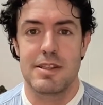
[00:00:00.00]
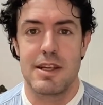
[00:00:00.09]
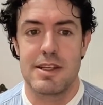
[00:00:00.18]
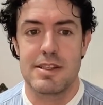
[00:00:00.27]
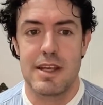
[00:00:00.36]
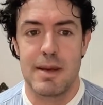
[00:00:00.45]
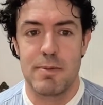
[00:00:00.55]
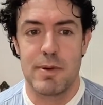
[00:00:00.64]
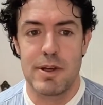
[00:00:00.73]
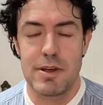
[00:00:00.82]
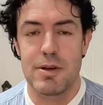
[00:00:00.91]
it seemed
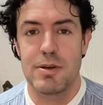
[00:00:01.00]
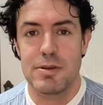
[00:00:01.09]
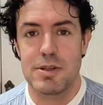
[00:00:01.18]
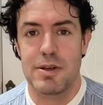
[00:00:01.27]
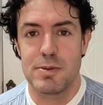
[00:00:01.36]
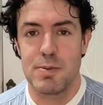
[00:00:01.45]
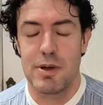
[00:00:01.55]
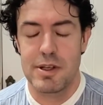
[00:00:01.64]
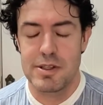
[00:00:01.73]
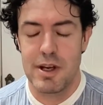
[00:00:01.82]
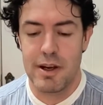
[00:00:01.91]
pretty cool. So I was pretty
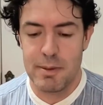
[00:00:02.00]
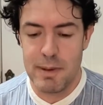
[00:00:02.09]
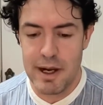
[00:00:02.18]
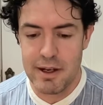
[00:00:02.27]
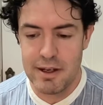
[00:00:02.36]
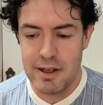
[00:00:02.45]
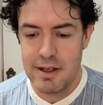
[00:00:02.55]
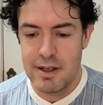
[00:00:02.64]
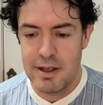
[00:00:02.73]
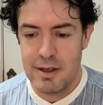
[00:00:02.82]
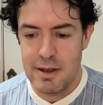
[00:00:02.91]
excited about it.
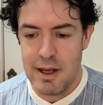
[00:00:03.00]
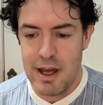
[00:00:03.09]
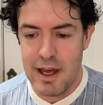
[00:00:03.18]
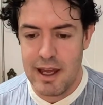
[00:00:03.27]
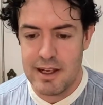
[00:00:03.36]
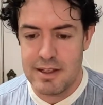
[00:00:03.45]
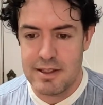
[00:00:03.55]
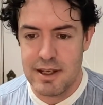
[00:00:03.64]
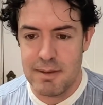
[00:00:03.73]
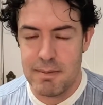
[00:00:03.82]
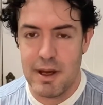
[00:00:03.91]
And
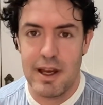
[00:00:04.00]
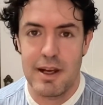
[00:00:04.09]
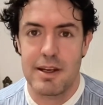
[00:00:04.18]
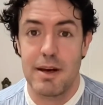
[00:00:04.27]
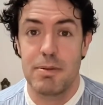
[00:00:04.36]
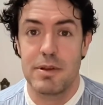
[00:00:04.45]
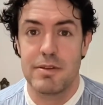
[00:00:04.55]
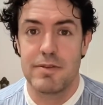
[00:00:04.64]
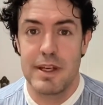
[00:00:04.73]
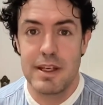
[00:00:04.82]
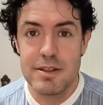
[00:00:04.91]
I had a couple
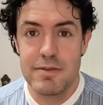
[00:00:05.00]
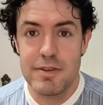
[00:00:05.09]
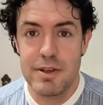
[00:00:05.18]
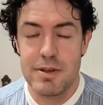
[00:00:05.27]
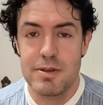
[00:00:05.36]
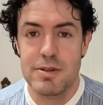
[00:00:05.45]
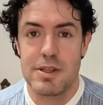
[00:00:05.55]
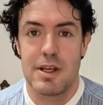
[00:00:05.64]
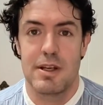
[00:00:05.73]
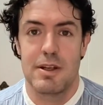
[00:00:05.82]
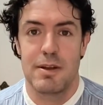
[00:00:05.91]
of interviews,
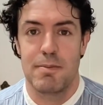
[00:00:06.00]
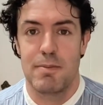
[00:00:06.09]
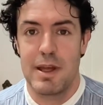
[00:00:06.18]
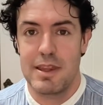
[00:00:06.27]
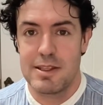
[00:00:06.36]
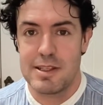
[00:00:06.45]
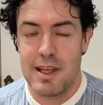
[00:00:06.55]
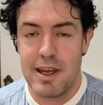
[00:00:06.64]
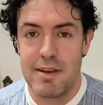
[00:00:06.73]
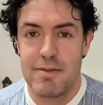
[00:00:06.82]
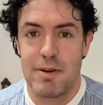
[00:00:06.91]
met this
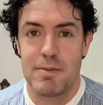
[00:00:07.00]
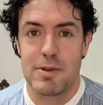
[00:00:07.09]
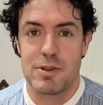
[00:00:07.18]
lady from the